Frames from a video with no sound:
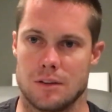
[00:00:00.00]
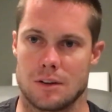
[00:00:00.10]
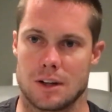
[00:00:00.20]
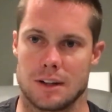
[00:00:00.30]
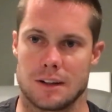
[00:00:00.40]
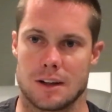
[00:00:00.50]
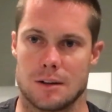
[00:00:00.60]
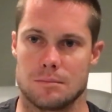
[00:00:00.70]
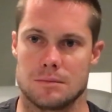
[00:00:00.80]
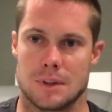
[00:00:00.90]
to your
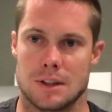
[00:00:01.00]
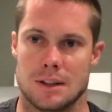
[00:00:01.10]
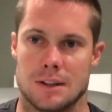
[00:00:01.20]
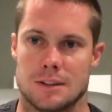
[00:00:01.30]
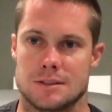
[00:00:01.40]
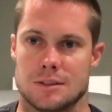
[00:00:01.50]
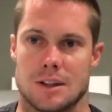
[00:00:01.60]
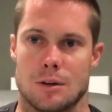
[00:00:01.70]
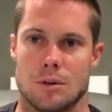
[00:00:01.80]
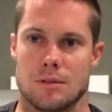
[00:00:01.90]
income. So
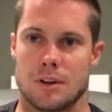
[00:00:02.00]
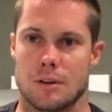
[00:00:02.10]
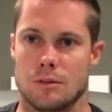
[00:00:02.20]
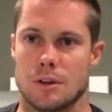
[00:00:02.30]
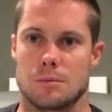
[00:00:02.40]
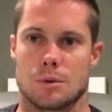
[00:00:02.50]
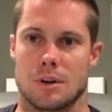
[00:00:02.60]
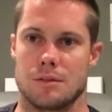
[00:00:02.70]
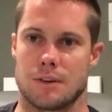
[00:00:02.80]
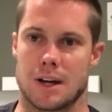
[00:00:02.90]
now what if it goes up
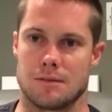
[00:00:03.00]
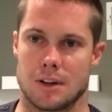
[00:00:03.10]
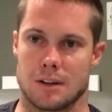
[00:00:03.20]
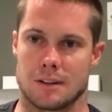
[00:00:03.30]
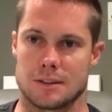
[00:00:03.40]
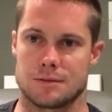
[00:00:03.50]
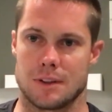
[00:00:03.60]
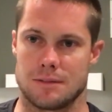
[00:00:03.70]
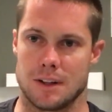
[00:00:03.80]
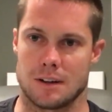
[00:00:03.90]
$25,
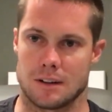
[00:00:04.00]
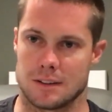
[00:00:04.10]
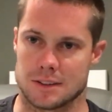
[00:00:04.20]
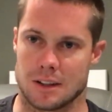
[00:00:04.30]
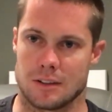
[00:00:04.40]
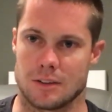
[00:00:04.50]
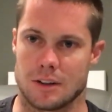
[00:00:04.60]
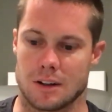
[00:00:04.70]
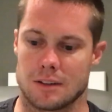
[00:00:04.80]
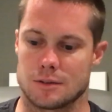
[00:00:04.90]
$50,
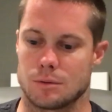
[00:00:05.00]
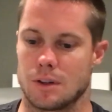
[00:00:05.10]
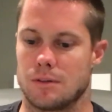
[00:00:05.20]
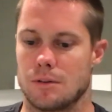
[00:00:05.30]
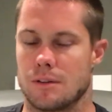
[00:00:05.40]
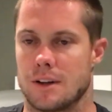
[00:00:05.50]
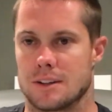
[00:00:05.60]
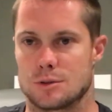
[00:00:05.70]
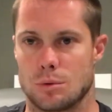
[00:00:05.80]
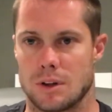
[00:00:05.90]
$100? What if over the
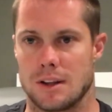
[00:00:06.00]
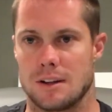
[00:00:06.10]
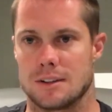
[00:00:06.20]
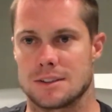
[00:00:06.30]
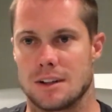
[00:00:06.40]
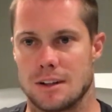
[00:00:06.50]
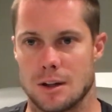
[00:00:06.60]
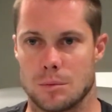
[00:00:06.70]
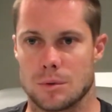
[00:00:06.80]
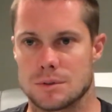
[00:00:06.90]
next 20 years it
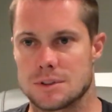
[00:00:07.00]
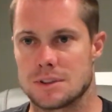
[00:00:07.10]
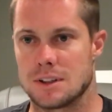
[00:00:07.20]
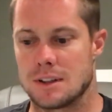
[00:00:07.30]
doubles?